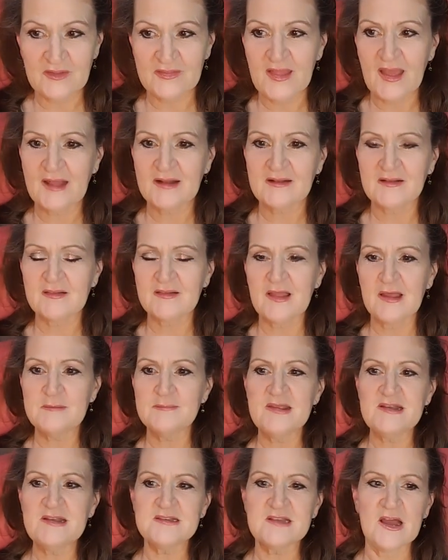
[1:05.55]
And that led
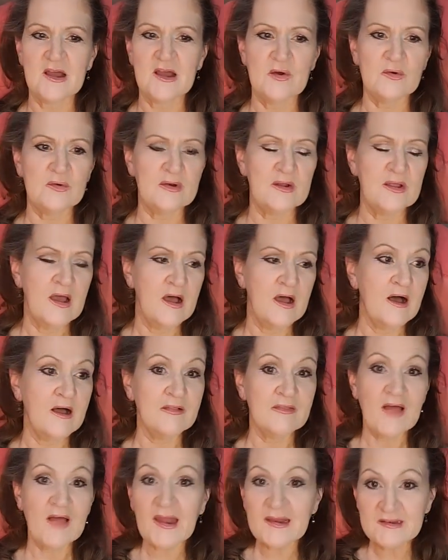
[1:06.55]
me down
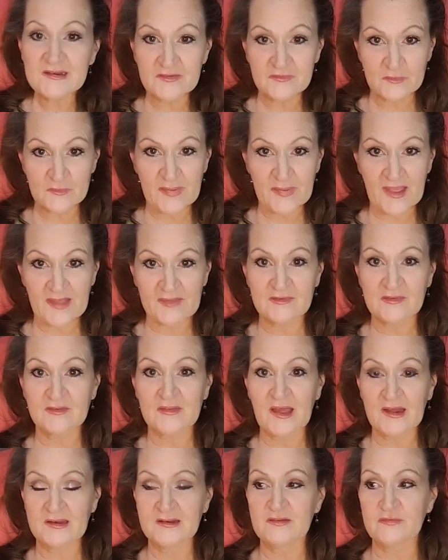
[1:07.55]
a lot of different paths, a
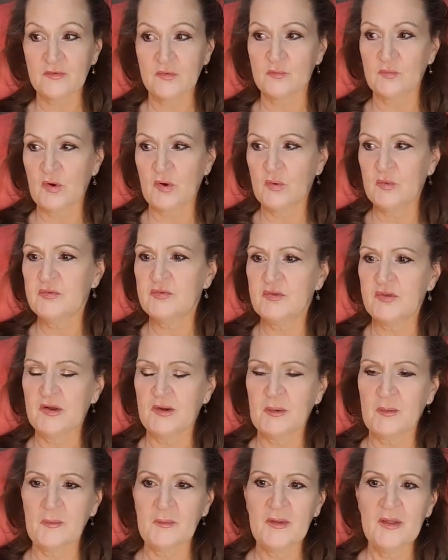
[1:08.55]
lot of different roads. You
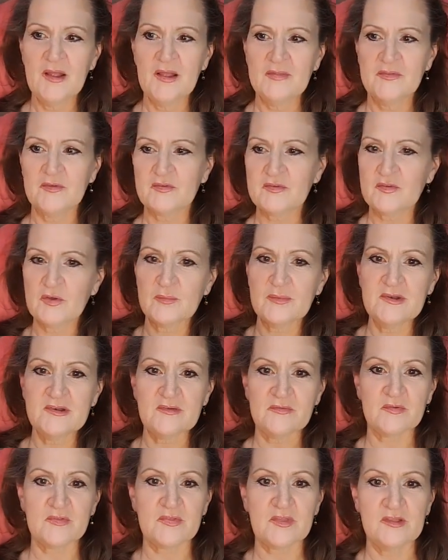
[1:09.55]
know, there's so many
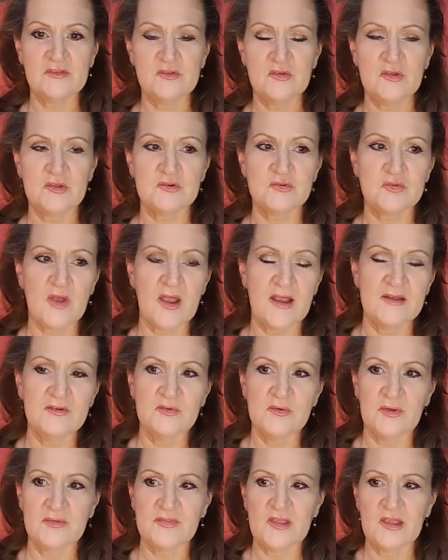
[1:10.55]
different things you can try and
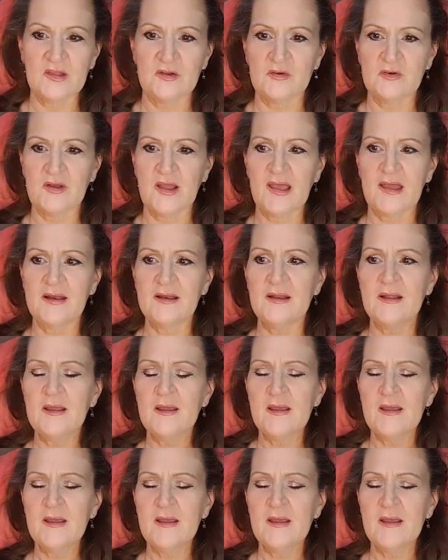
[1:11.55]
do on the internet.